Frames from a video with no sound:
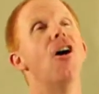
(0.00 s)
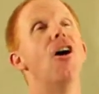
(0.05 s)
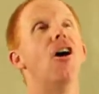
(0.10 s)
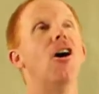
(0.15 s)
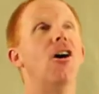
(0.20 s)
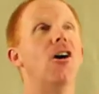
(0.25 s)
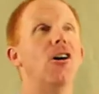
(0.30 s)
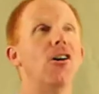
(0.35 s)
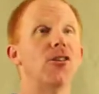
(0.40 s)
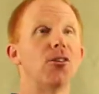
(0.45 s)

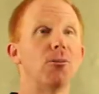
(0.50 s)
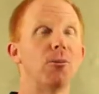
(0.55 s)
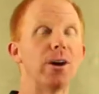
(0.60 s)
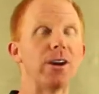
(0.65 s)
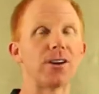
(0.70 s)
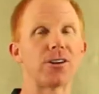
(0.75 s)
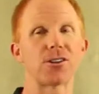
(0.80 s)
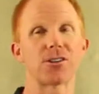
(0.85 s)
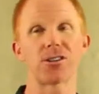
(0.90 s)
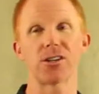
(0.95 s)
all the way
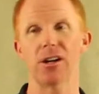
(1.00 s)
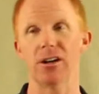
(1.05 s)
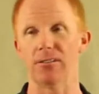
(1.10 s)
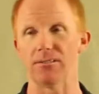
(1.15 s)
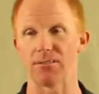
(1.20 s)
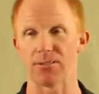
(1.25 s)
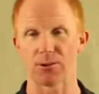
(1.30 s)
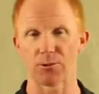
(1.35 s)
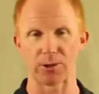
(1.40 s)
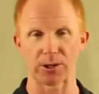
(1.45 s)

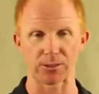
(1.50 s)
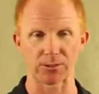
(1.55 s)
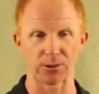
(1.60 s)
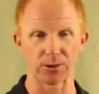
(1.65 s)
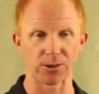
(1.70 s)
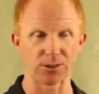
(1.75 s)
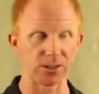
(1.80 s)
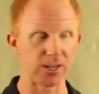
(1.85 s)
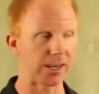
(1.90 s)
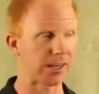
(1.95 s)
yourself. Quick
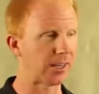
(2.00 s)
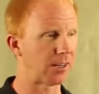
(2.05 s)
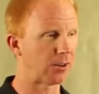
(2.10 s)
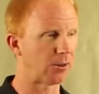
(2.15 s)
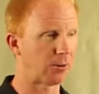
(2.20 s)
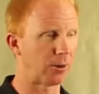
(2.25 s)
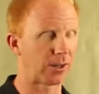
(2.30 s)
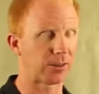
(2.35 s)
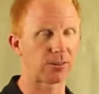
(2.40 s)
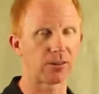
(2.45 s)
throw to
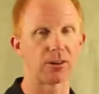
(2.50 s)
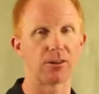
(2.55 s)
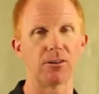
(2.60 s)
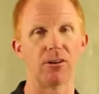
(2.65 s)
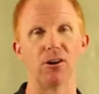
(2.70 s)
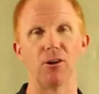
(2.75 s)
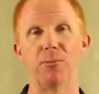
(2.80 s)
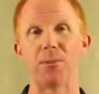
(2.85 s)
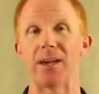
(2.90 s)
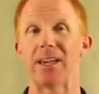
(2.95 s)
second, quick throw
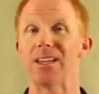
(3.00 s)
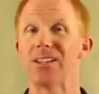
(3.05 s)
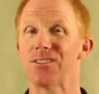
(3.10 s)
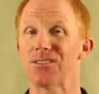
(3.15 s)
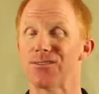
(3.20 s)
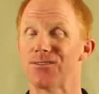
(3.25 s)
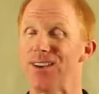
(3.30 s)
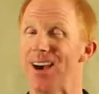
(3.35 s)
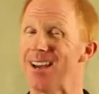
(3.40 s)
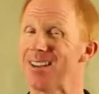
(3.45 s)
home is
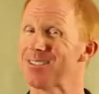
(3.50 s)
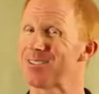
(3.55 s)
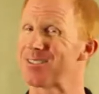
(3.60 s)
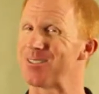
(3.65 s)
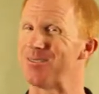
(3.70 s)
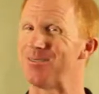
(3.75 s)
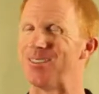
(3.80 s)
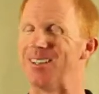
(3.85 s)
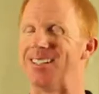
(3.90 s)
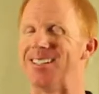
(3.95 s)

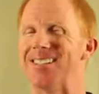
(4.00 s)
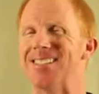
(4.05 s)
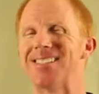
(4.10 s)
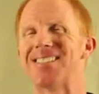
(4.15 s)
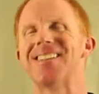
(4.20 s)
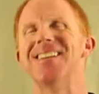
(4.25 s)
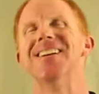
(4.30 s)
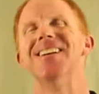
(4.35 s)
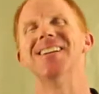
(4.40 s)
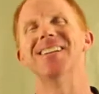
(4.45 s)
faster, fellas.